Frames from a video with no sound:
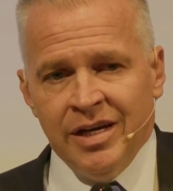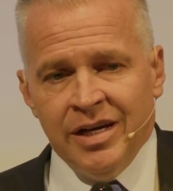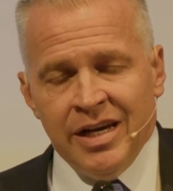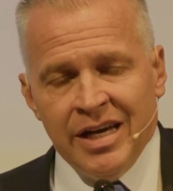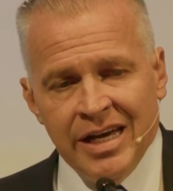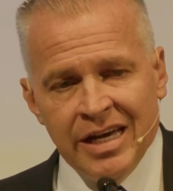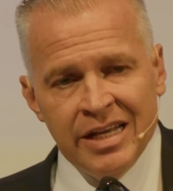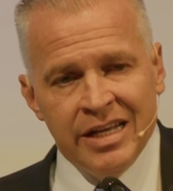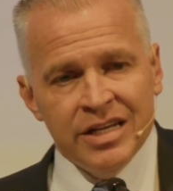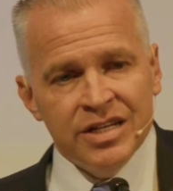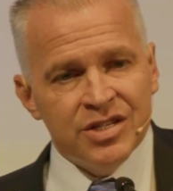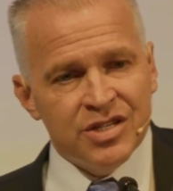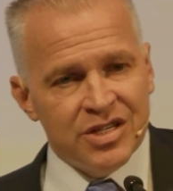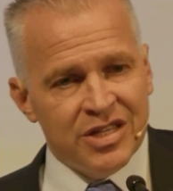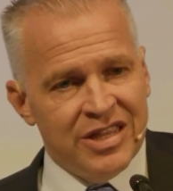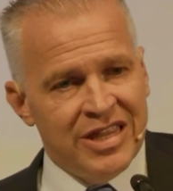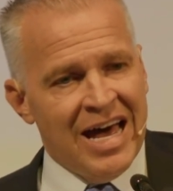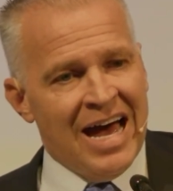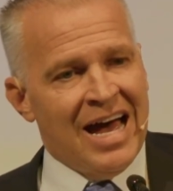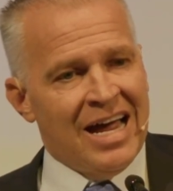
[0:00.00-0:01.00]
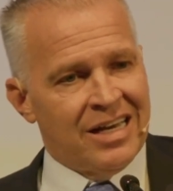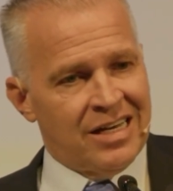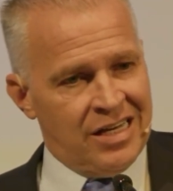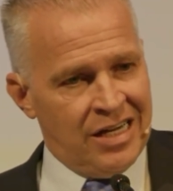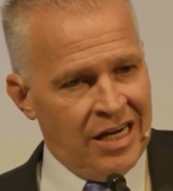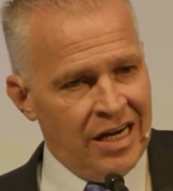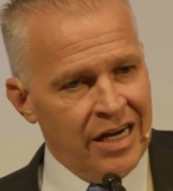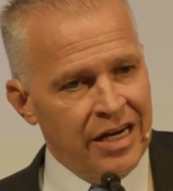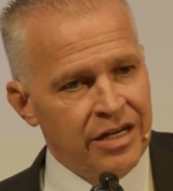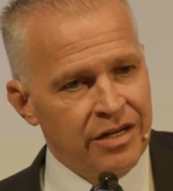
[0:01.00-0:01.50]
It is that
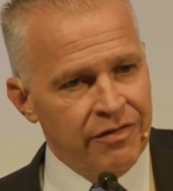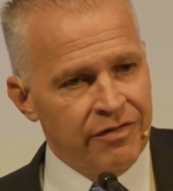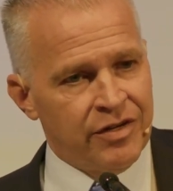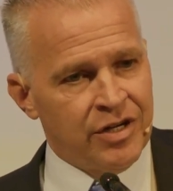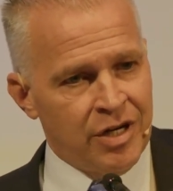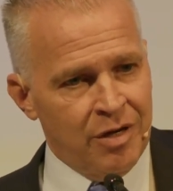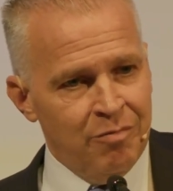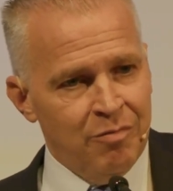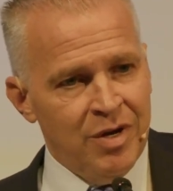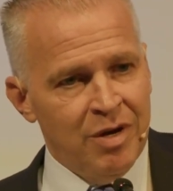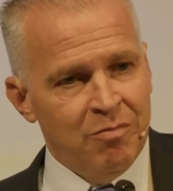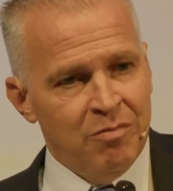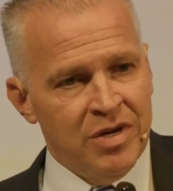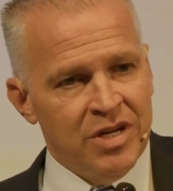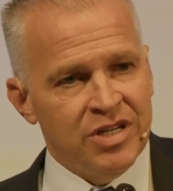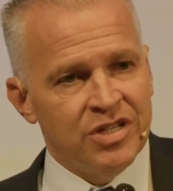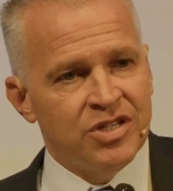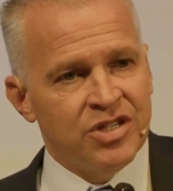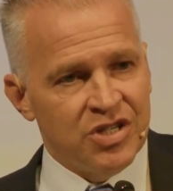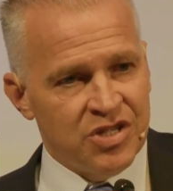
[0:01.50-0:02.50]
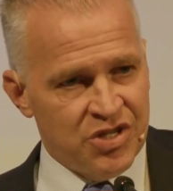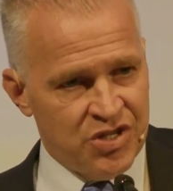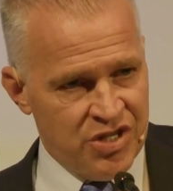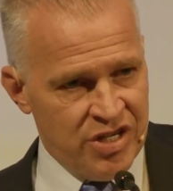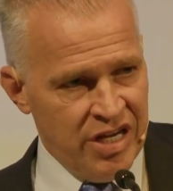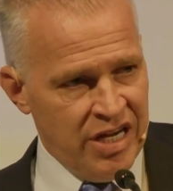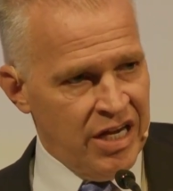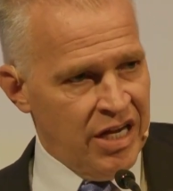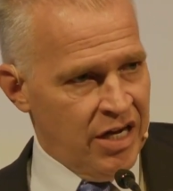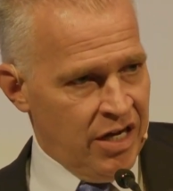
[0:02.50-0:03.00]
kind of commitment to
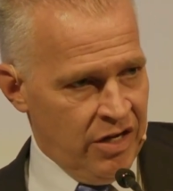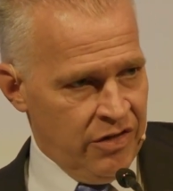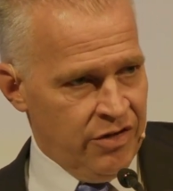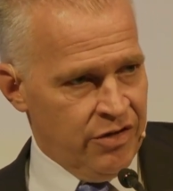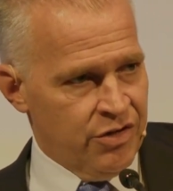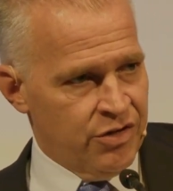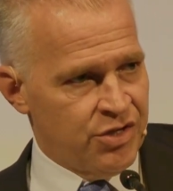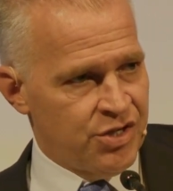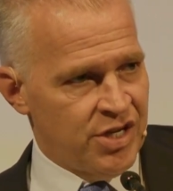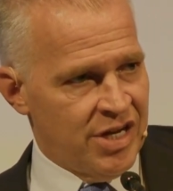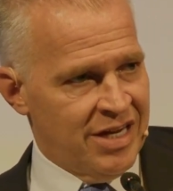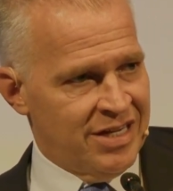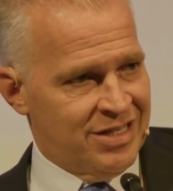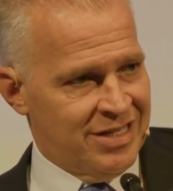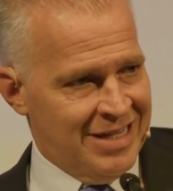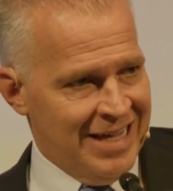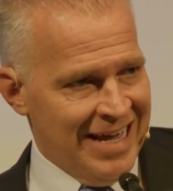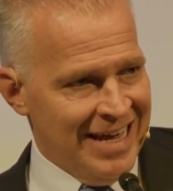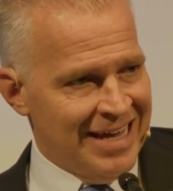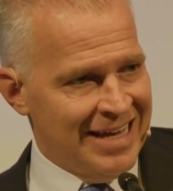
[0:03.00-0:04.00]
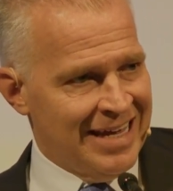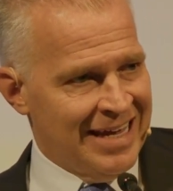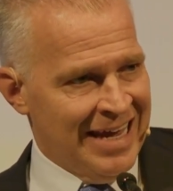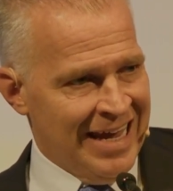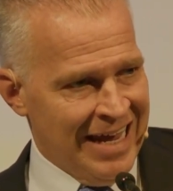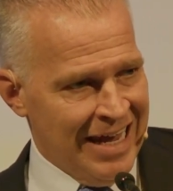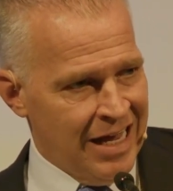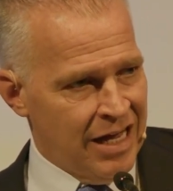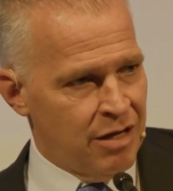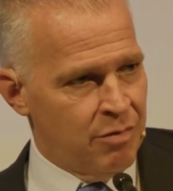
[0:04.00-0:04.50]
seeing others as they
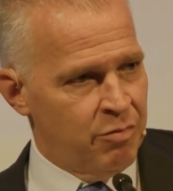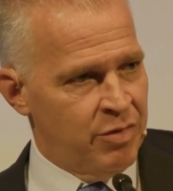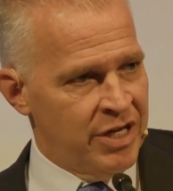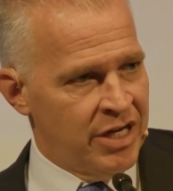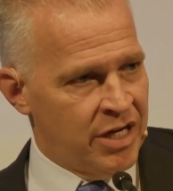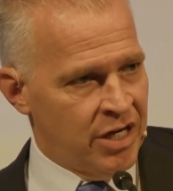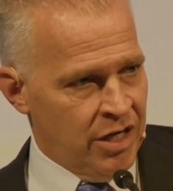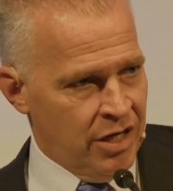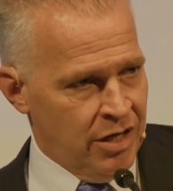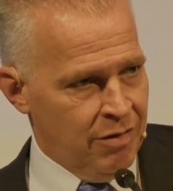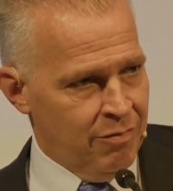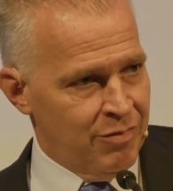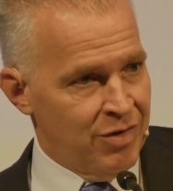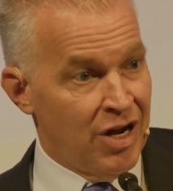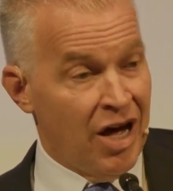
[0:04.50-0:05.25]
can become,